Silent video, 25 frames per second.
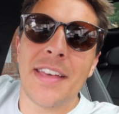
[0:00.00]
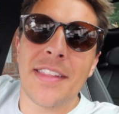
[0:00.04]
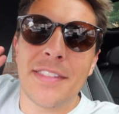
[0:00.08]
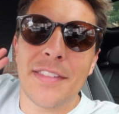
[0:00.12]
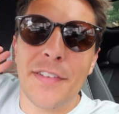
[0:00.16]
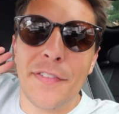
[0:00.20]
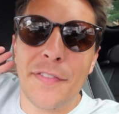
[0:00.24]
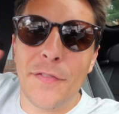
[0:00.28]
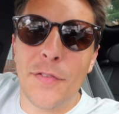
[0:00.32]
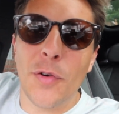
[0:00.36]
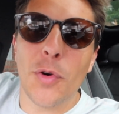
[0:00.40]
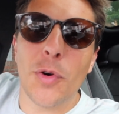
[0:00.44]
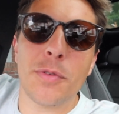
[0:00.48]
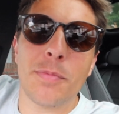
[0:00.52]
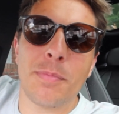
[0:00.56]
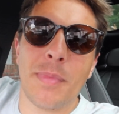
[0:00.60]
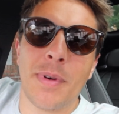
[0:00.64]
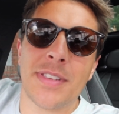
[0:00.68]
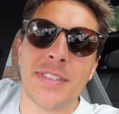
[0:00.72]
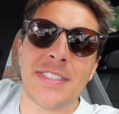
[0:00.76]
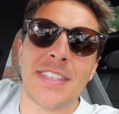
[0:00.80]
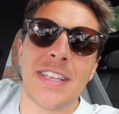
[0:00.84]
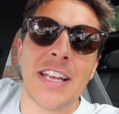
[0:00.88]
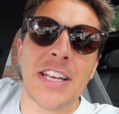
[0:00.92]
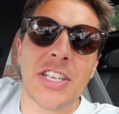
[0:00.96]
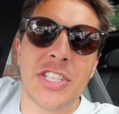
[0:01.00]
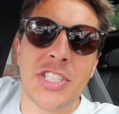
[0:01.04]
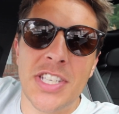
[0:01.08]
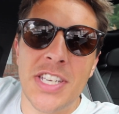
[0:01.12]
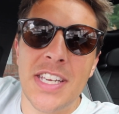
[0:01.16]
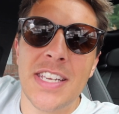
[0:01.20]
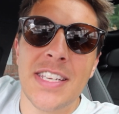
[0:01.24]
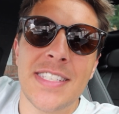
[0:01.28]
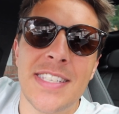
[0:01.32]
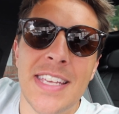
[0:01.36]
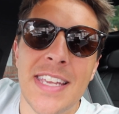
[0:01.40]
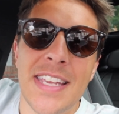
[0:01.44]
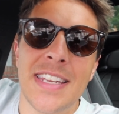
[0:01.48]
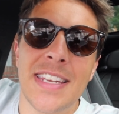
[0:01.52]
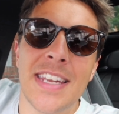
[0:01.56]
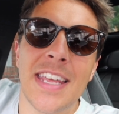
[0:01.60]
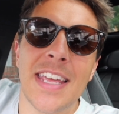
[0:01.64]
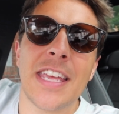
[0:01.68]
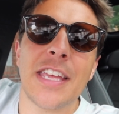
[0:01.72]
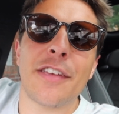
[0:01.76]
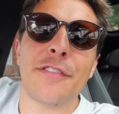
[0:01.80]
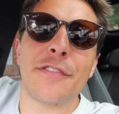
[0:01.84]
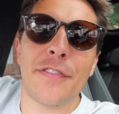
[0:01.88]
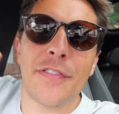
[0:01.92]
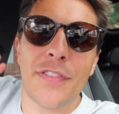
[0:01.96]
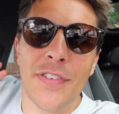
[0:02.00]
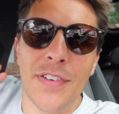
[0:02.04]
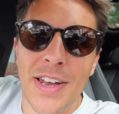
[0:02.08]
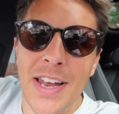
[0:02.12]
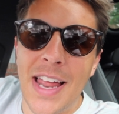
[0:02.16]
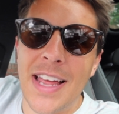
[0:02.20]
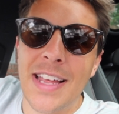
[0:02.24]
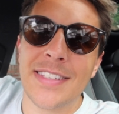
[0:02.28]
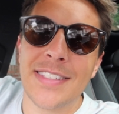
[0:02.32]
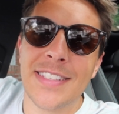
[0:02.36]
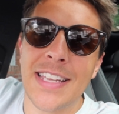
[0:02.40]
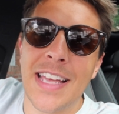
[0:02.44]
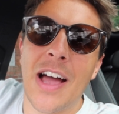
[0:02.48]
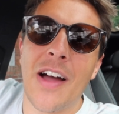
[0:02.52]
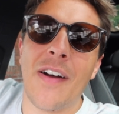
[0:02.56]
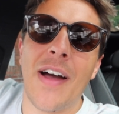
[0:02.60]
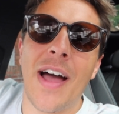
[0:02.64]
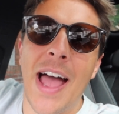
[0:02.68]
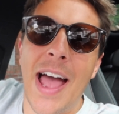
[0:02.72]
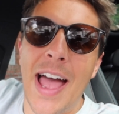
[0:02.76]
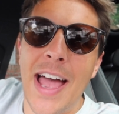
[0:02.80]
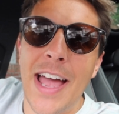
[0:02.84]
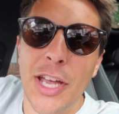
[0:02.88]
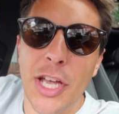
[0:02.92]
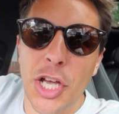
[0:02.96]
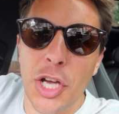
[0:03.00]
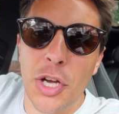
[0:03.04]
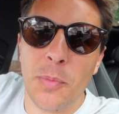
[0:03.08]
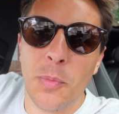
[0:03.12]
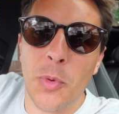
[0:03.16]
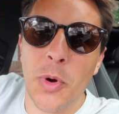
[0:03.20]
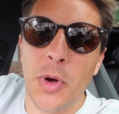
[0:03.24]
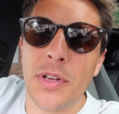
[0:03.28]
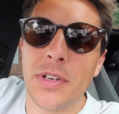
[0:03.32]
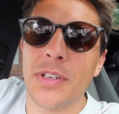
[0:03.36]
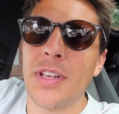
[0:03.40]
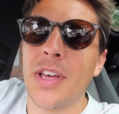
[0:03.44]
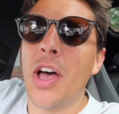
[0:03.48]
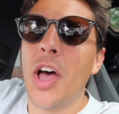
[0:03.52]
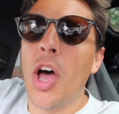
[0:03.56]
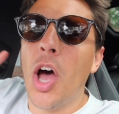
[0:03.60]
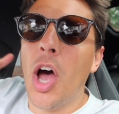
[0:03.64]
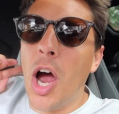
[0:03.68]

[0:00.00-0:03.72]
the Ford Mustang GTD flat out at Goodwood.